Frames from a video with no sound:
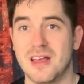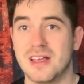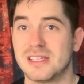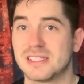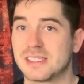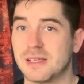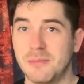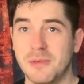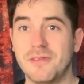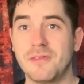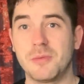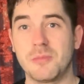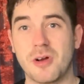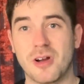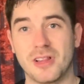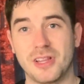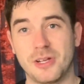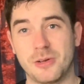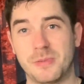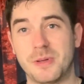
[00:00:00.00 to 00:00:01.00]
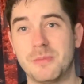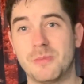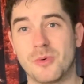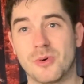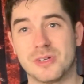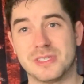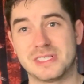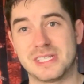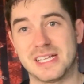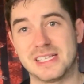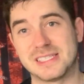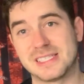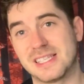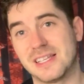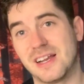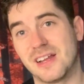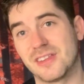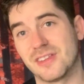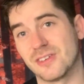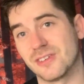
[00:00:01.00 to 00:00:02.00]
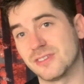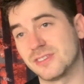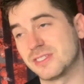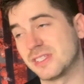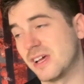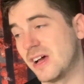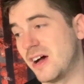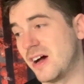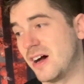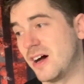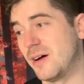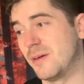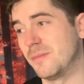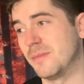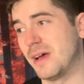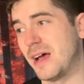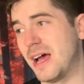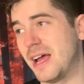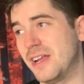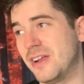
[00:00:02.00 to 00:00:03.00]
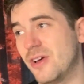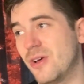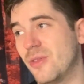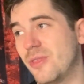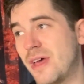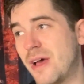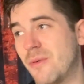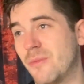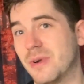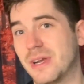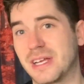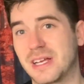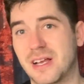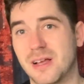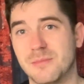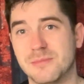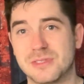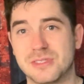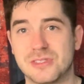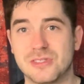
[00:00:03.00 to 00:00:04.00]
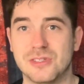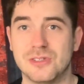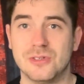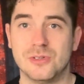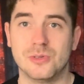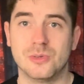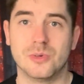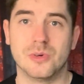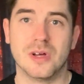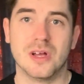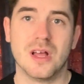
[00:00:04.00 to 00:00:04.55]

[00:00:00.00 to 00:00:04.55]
some of them are a little bit more intense than others. I know that when it comes to